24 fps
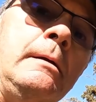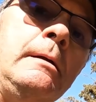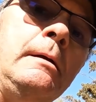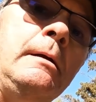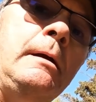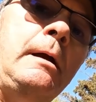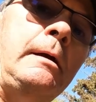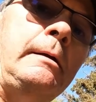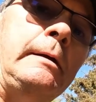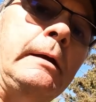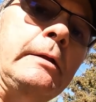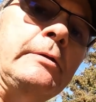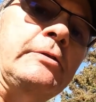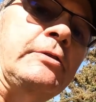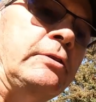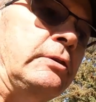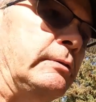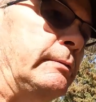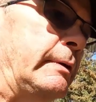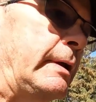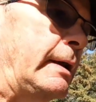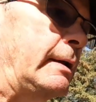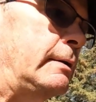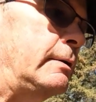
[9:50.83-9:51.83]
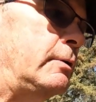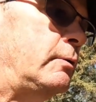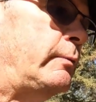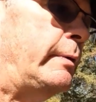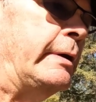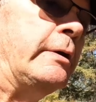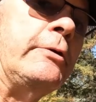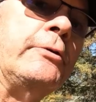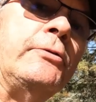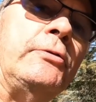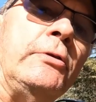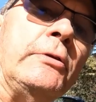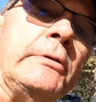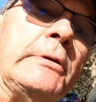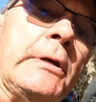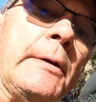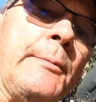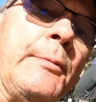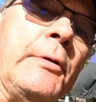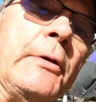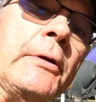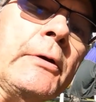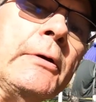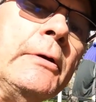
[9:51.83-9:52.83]
All right, so we got all the wires hooked up
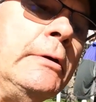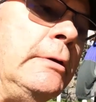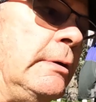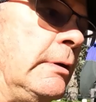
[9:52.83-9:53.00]
here.